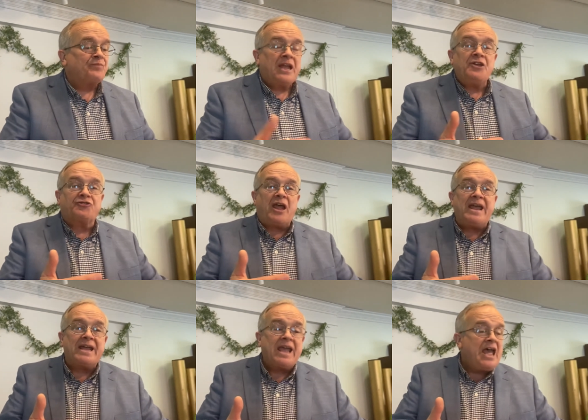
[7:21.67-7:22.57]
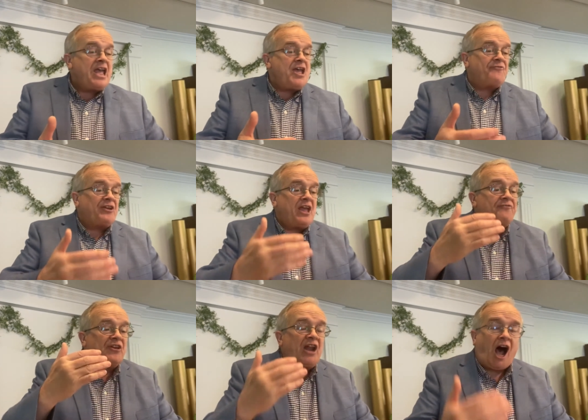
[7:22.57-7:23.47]
He's saying if if
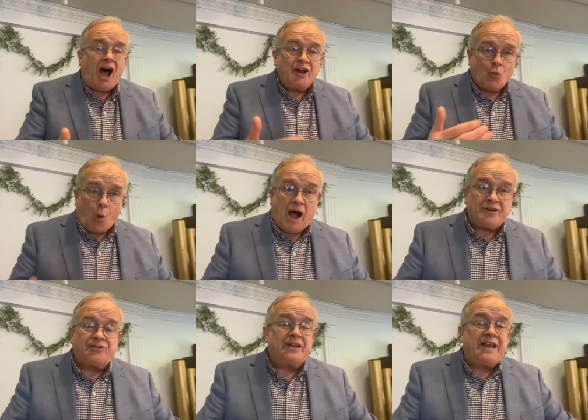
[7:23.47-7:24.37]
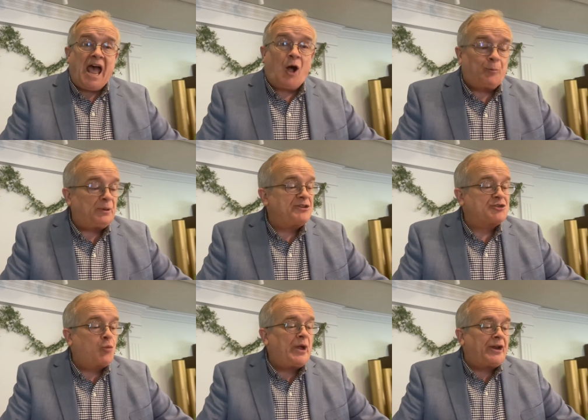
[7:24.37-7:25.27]
an unwanted helpless
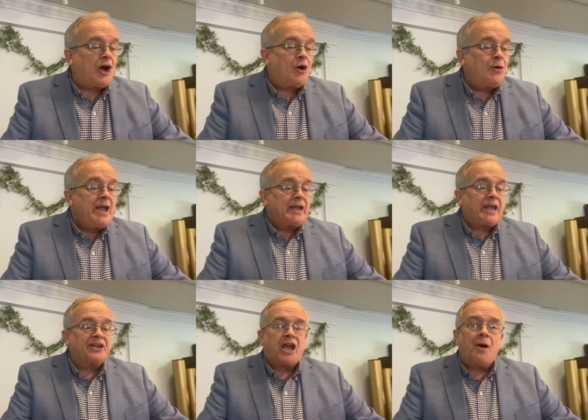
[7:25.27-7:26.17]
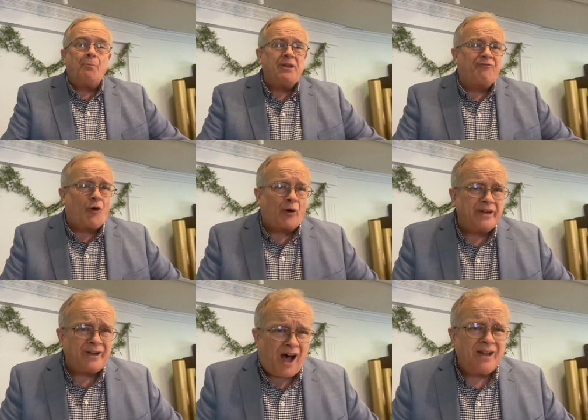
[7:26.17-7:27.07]
widow can come before an
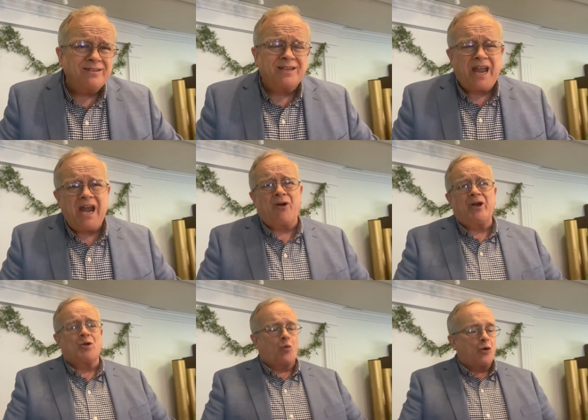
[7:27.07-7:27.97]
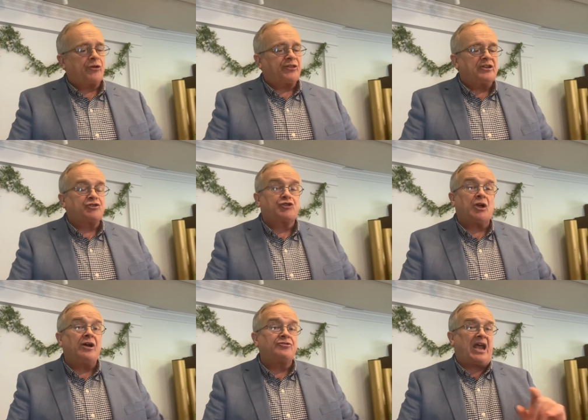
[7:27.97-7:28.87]
uncaring worthless
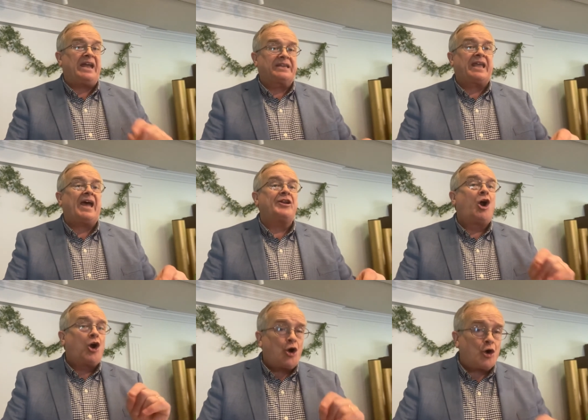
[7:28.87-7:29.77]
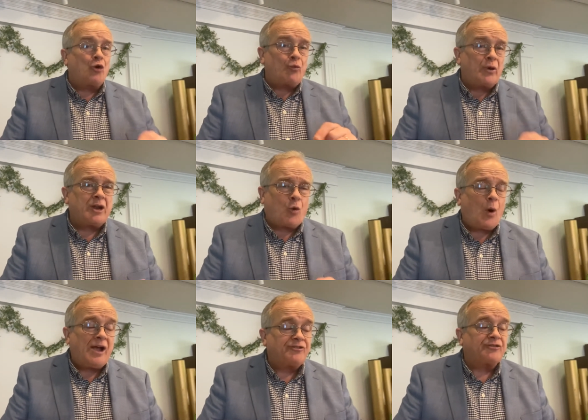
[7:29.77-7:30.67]
judge and get her
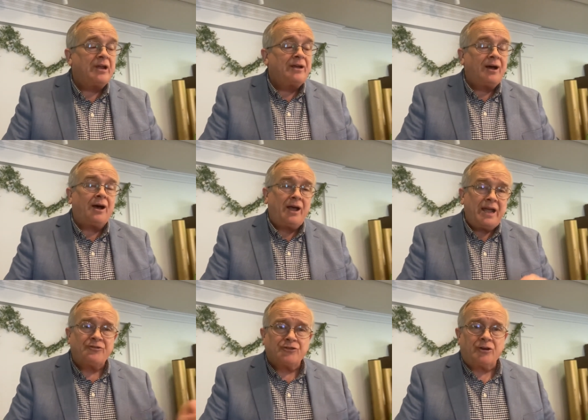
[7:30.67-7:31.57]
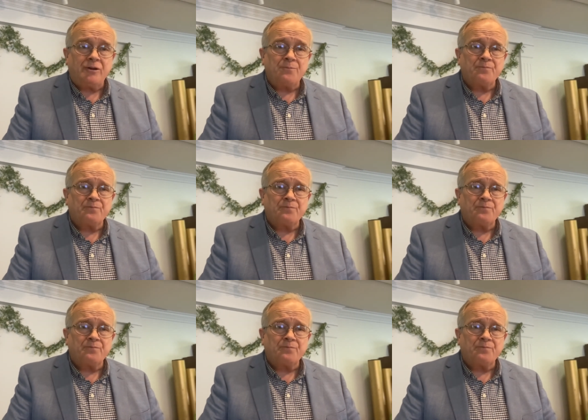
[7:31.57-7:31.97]
request uh, answered,